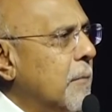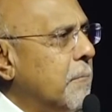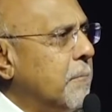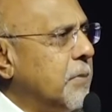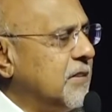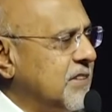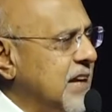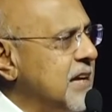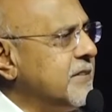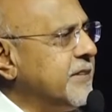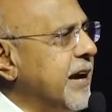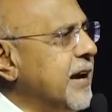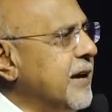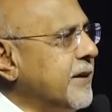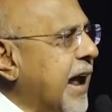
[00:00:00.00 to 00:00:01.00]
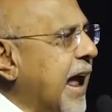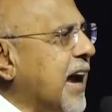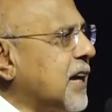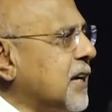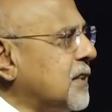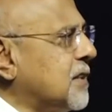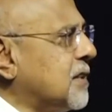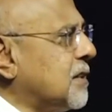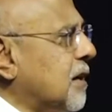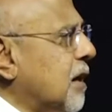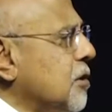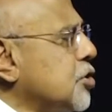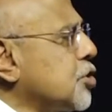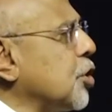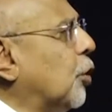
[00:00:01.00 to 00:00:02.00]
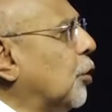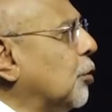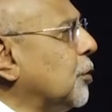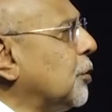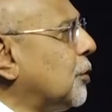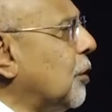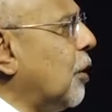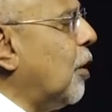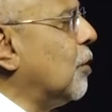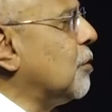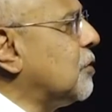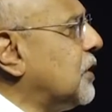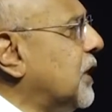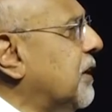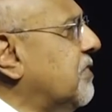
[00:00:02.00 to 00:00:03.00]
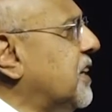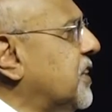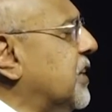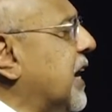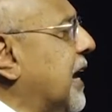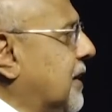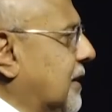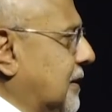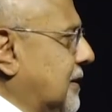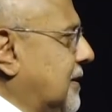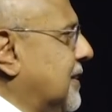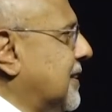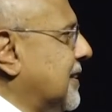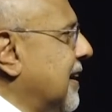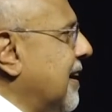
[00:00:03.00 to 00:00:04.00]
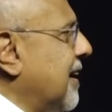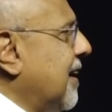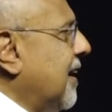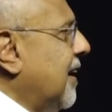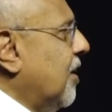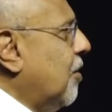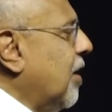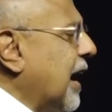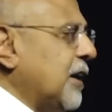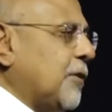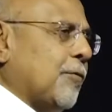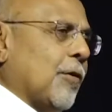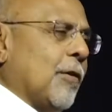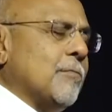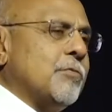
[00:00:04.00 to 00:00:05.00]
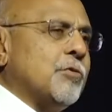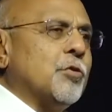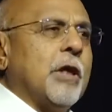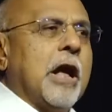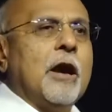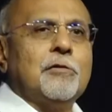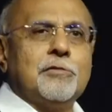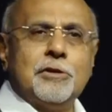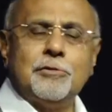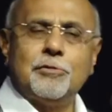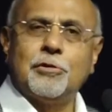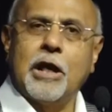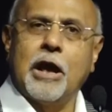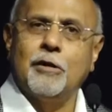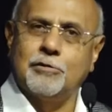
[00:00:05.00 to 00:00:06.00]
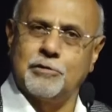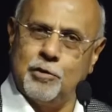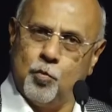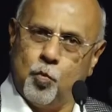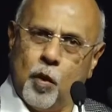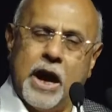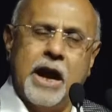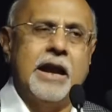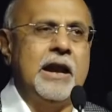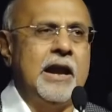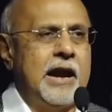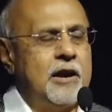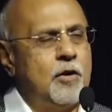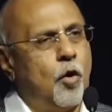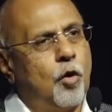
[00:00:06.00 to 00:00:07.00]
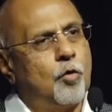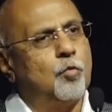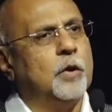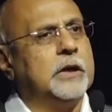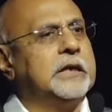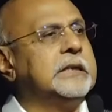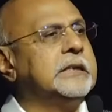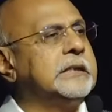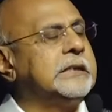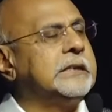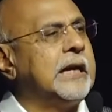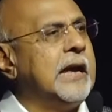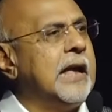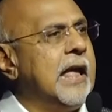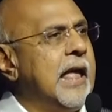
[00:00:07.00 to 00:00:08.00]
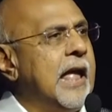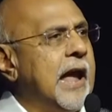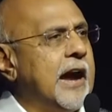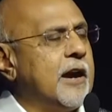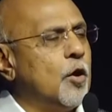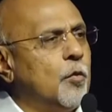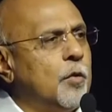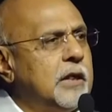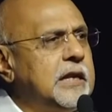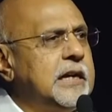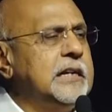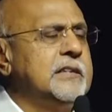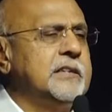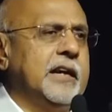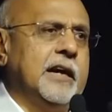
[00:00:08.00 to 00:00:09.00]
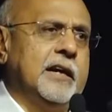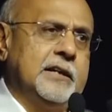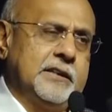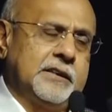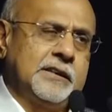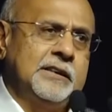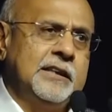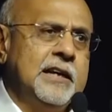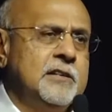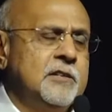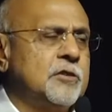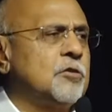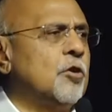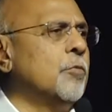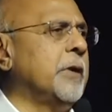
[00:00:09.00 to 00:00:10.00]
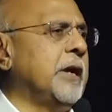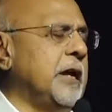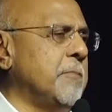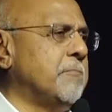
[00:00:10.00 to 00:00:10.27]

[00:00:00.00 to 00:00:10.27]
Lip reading: presenting tax shows on TV channels right from 2000-2001 and onwards. And over these years, in so many